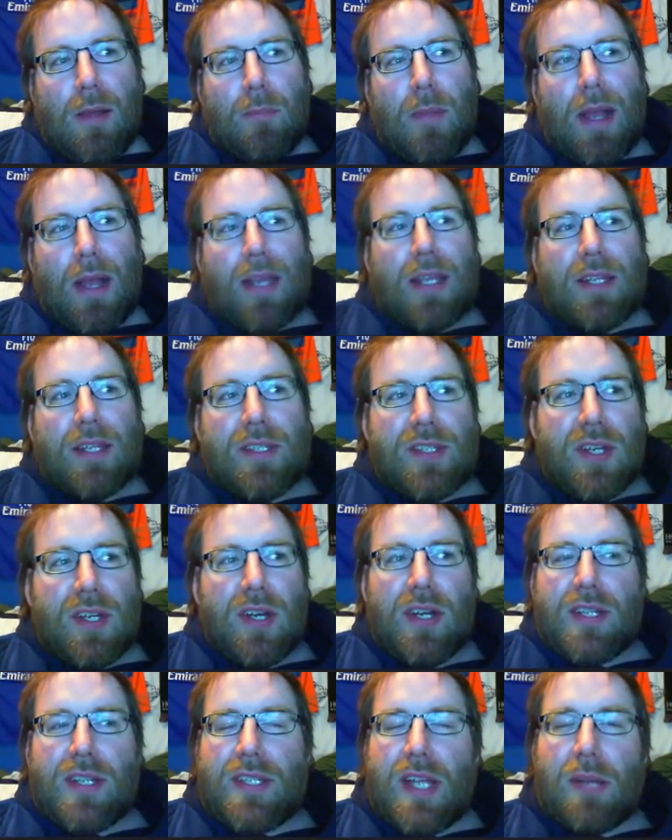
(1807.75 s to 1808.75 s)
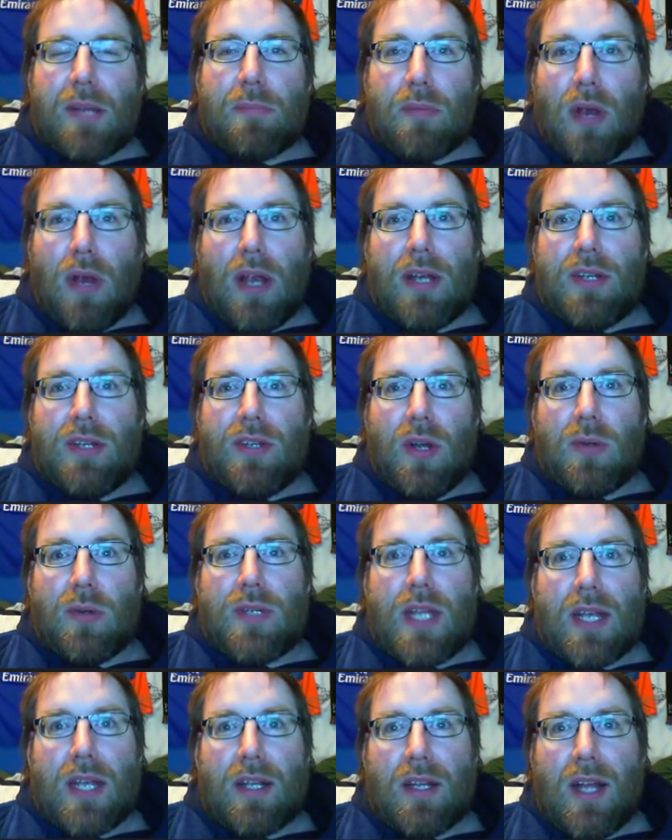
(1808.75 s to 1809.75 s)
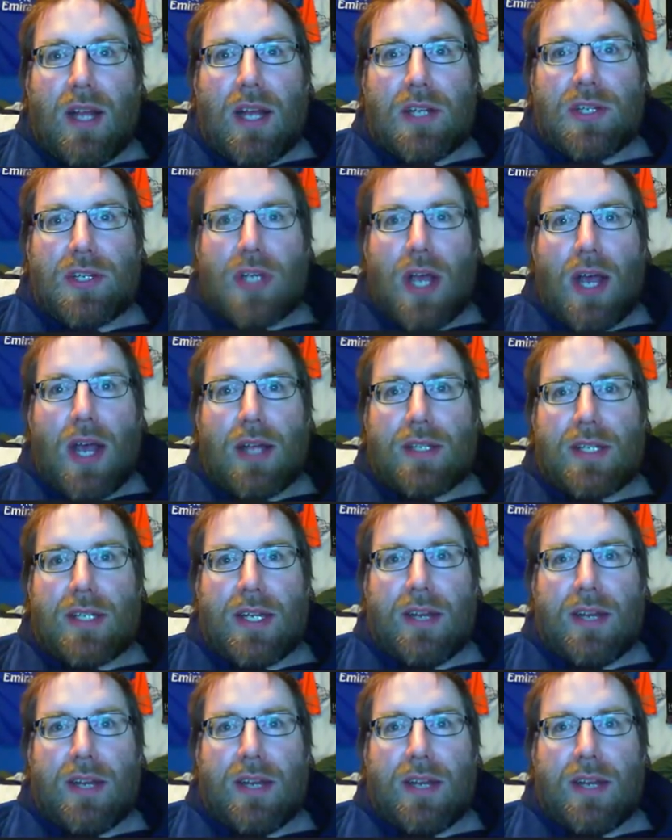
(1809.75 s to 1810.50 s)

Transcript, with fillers: My concern is that Brighton don't take a lot of shots,